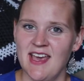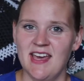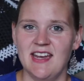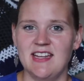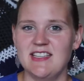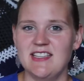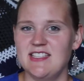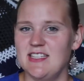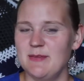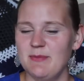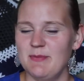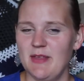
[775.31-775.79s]

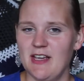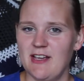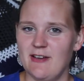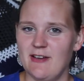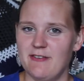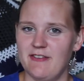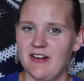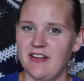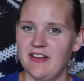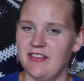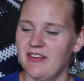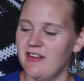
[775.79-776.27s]
it seemed like a
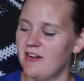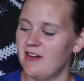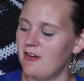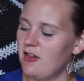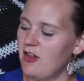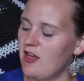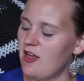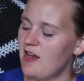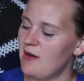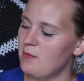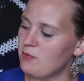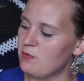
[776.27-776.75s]
fun little
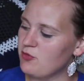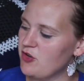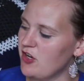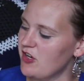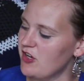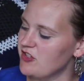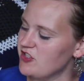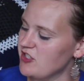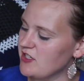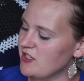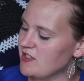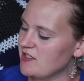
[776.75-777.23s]
um,
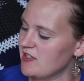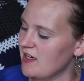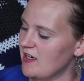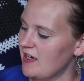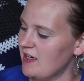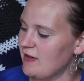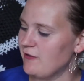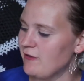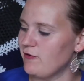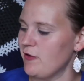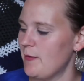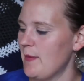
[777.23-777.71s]
project to
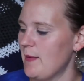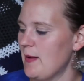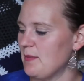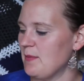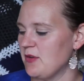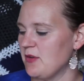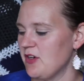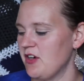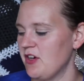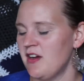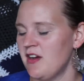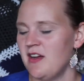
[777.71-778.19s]
kind of
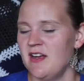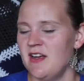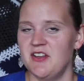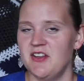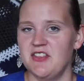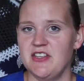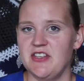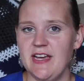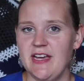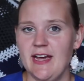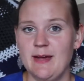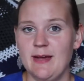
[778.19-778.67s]
remember
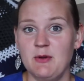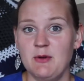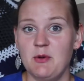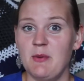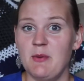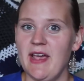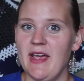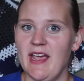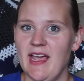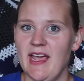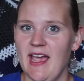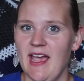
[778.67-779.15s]
the time
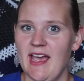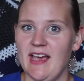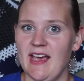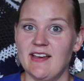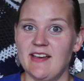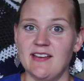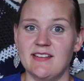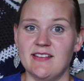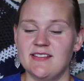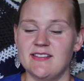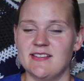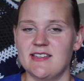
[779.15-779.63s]
away
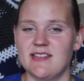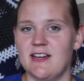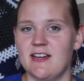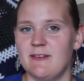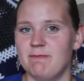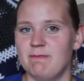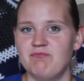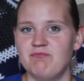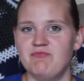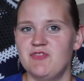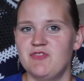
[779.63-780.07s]
and um,